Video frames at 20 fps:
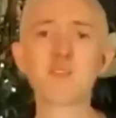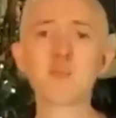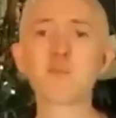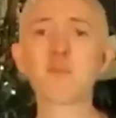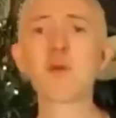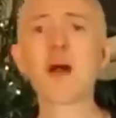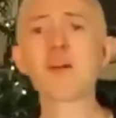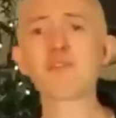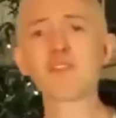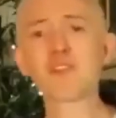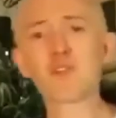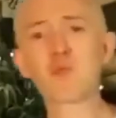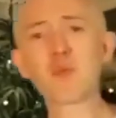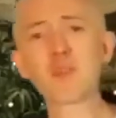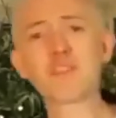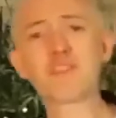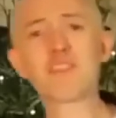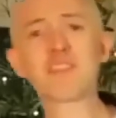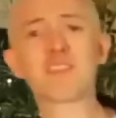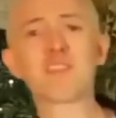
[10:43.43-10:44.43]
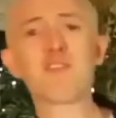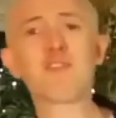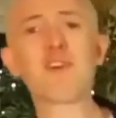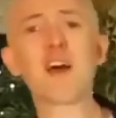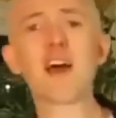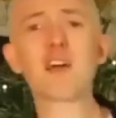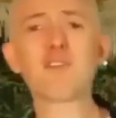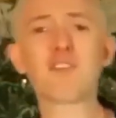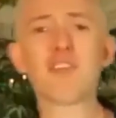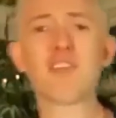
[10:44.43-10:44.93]
as the Profit
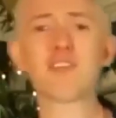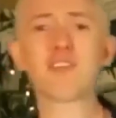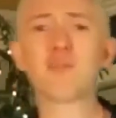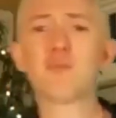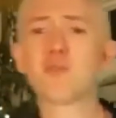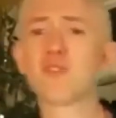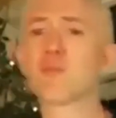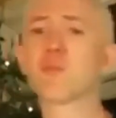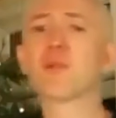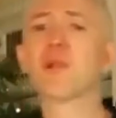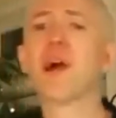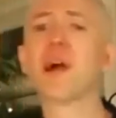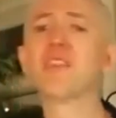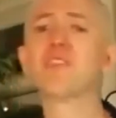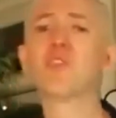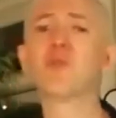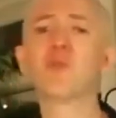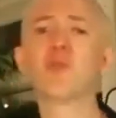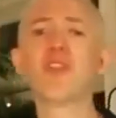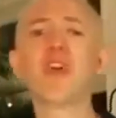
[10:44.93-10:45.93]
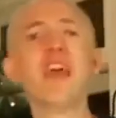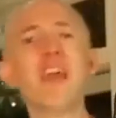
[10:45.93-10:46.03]
365 system supplies you